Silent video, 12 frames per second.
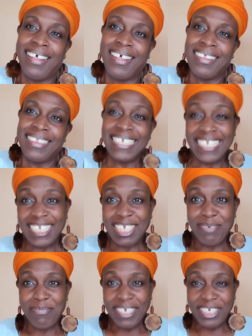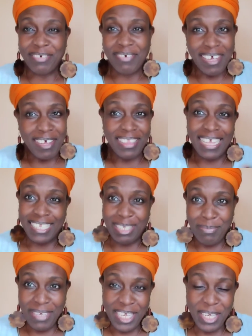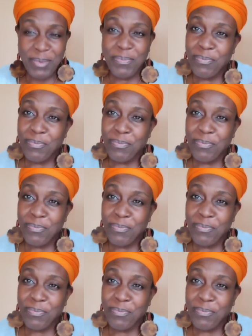This is Kamishra, that's me.